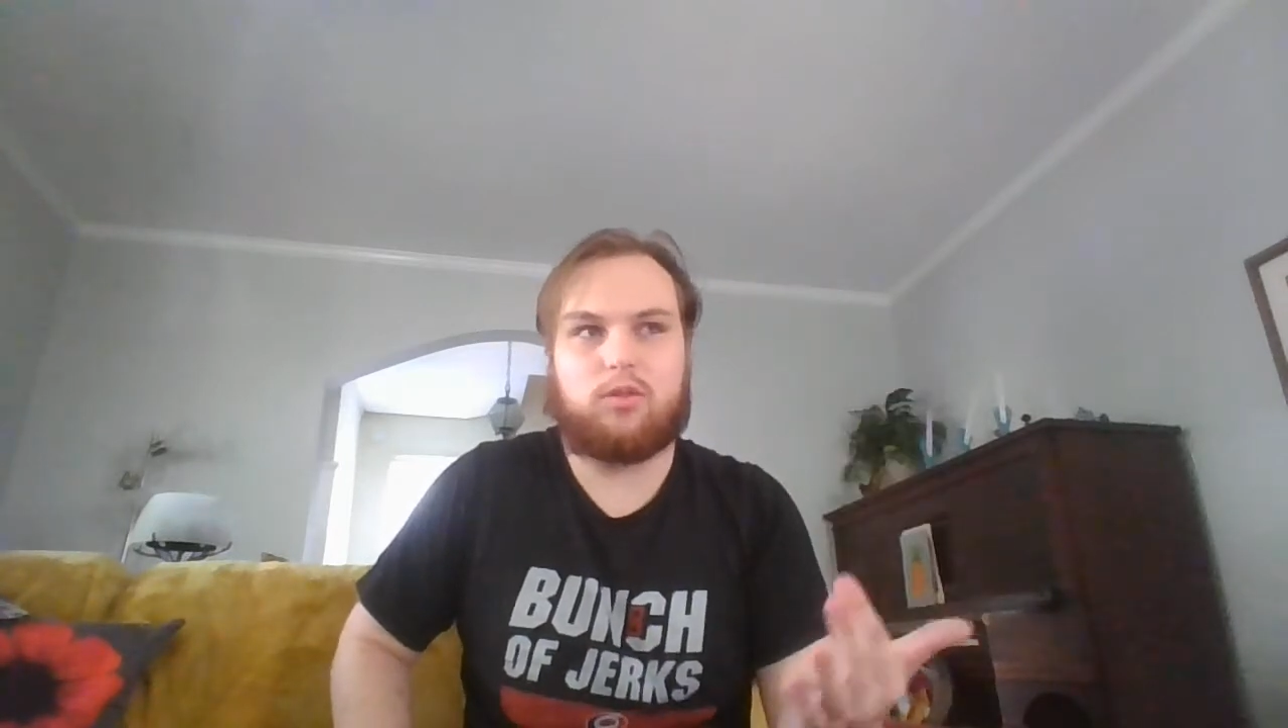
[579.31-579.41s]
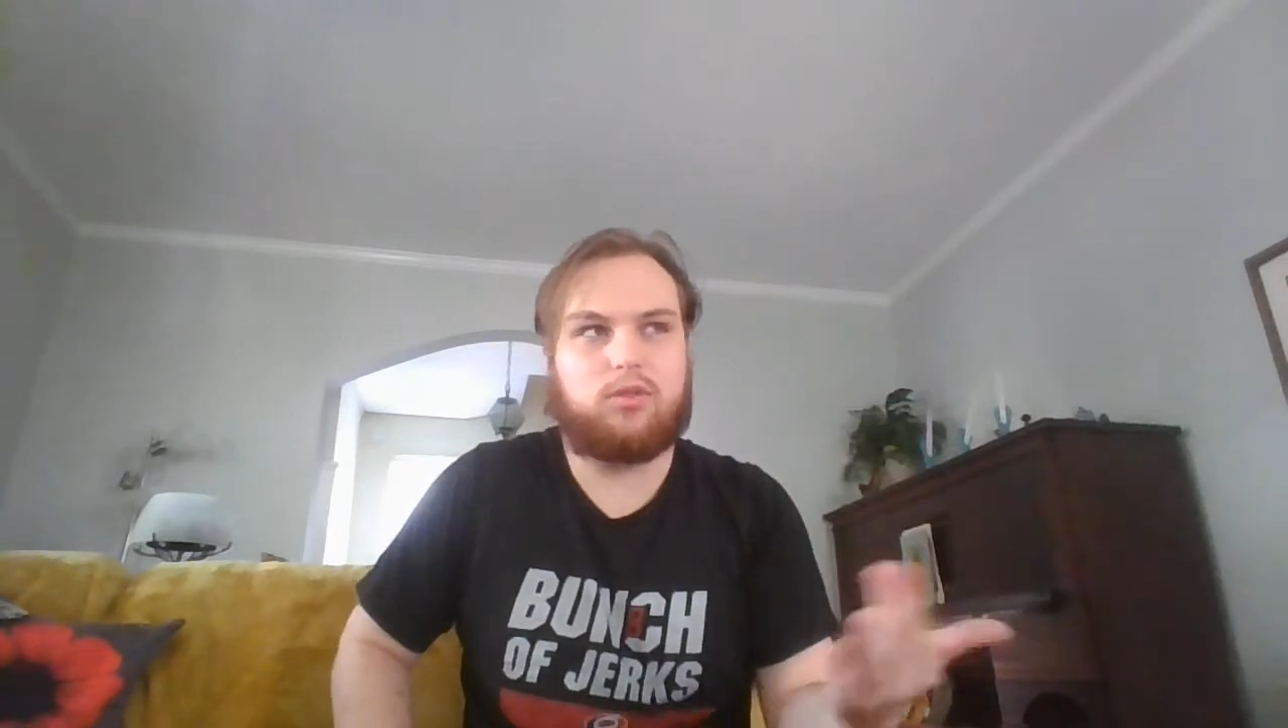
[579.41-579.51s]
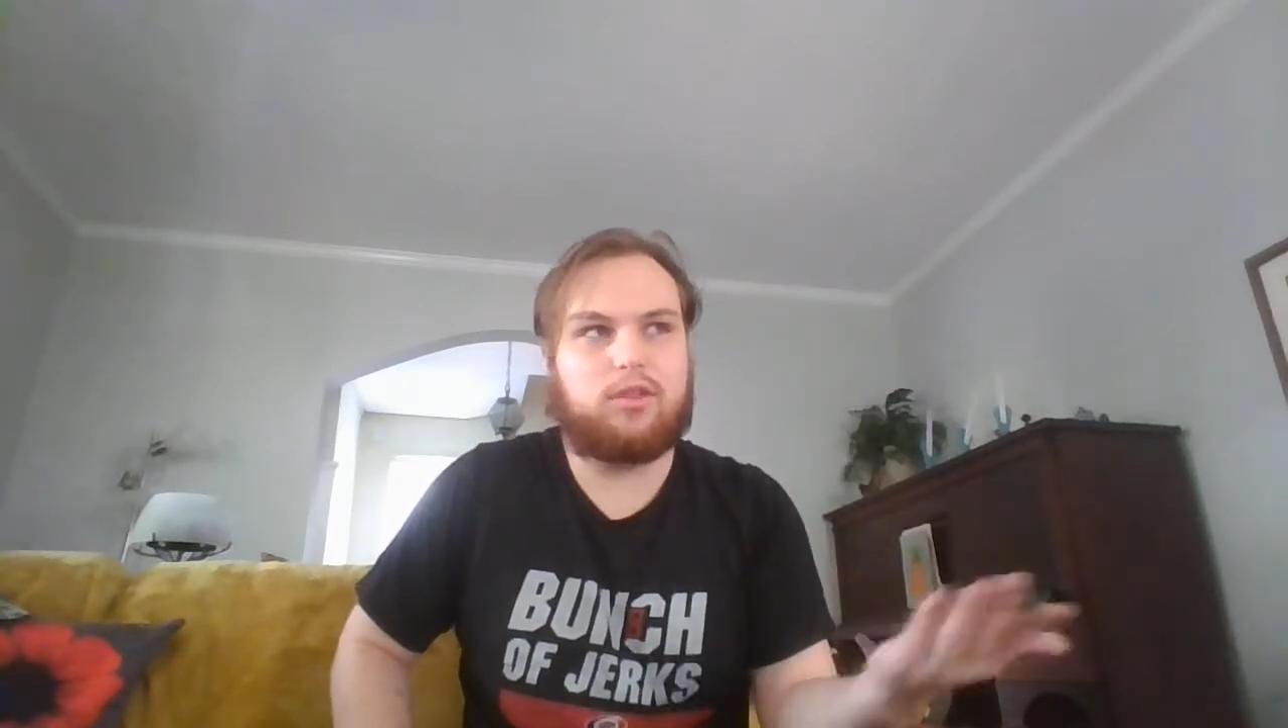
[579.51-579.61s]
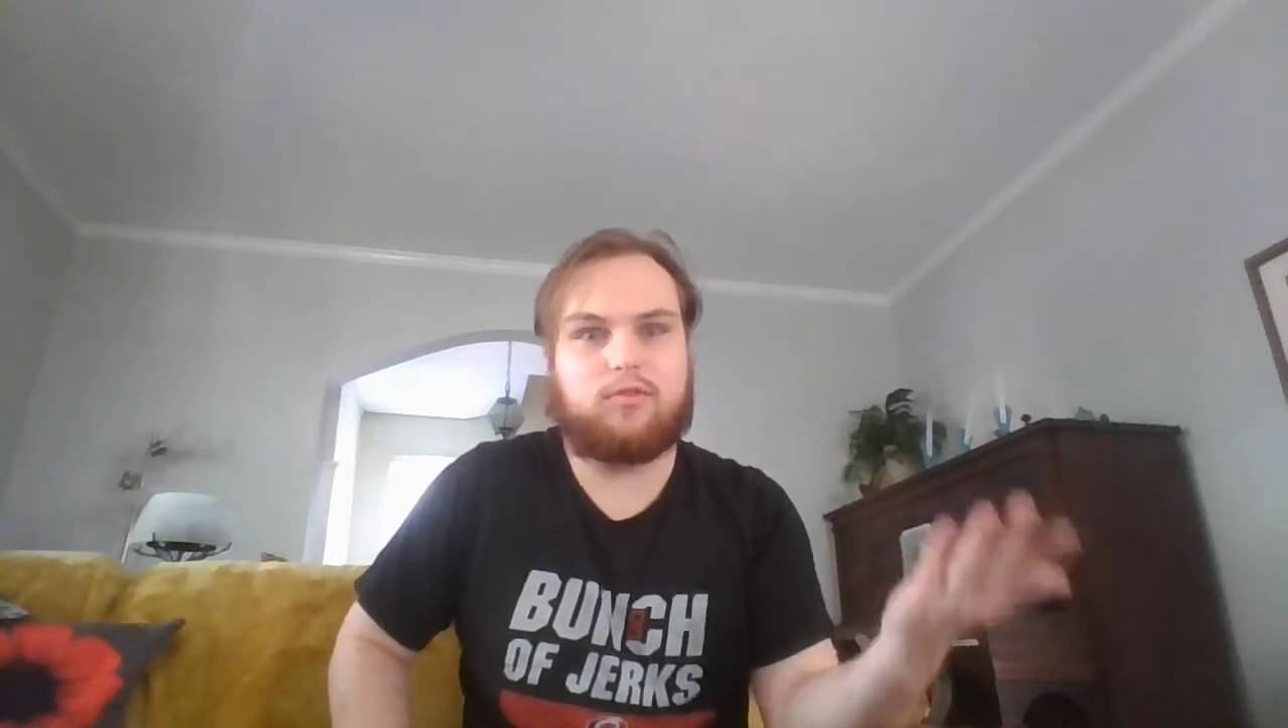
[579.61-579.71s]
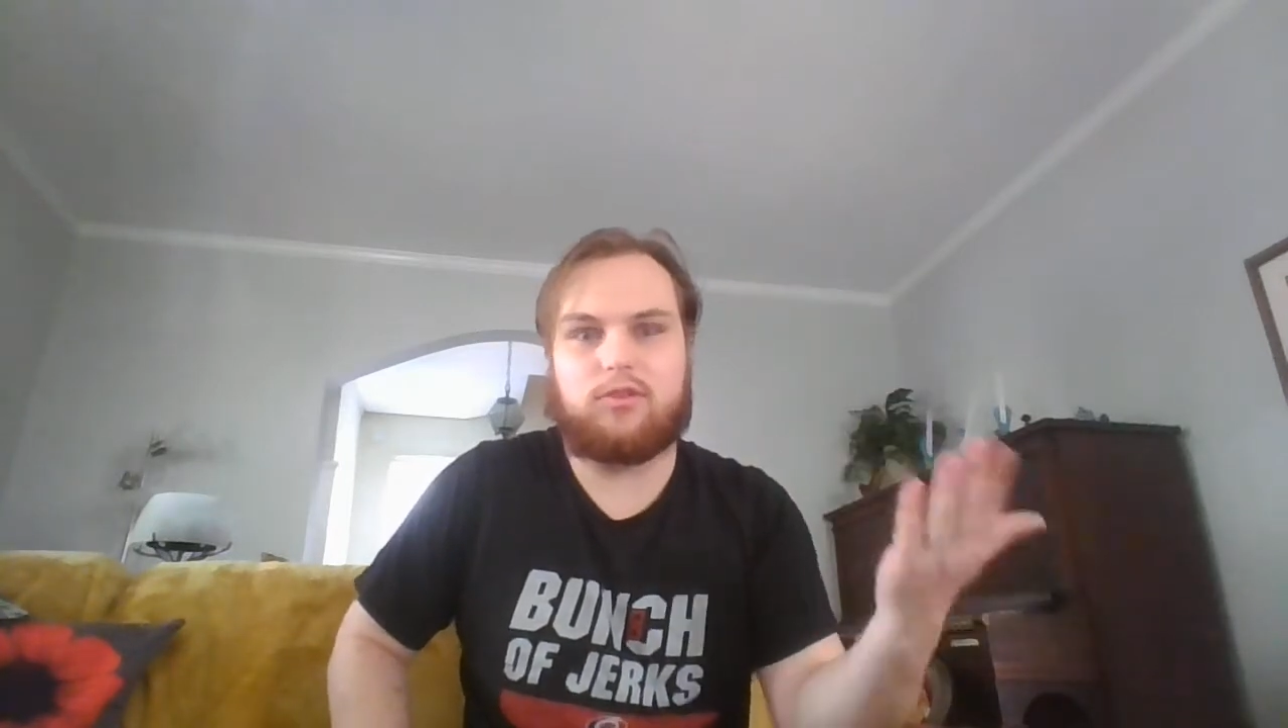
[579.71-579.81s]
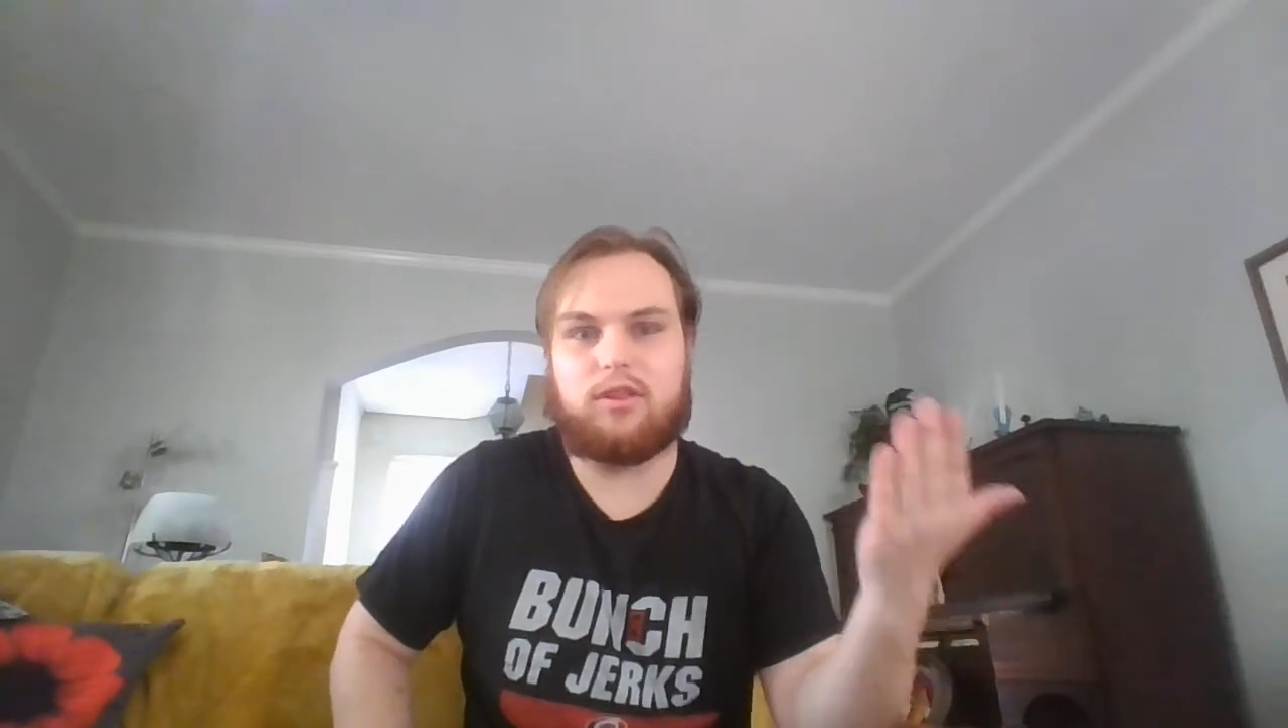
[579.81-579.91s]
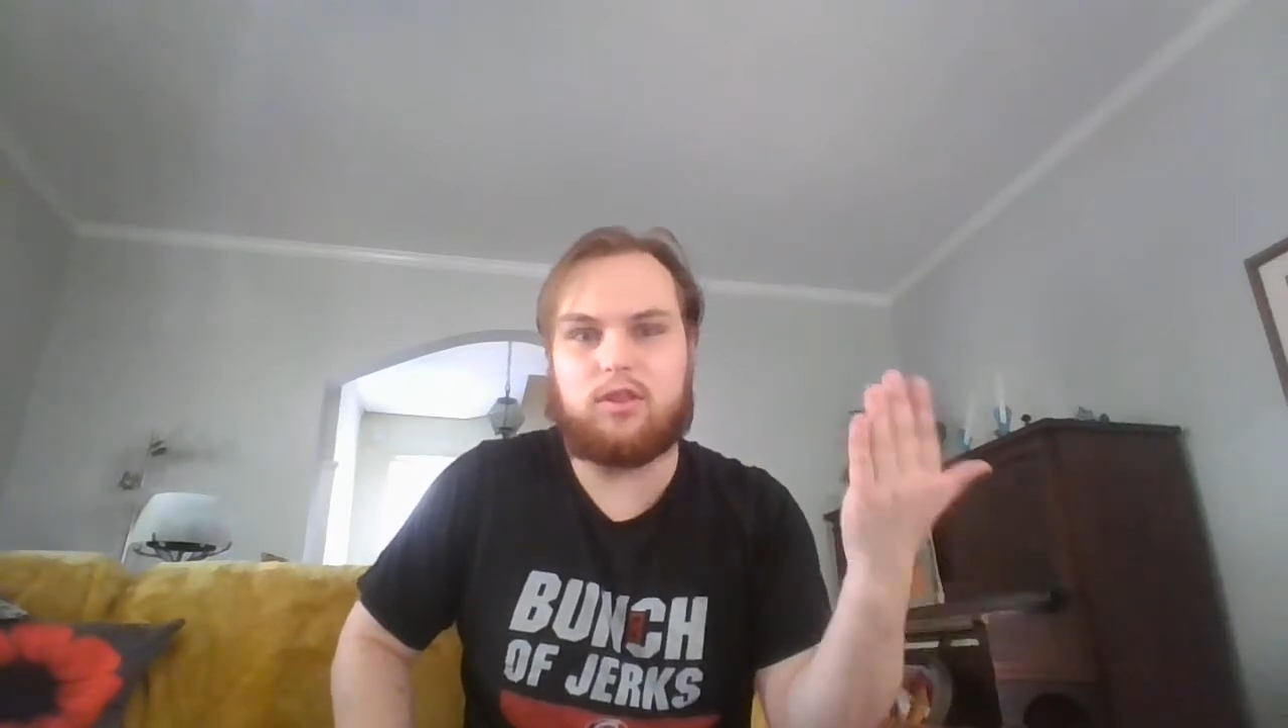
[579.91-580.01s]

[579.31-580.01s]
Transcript: this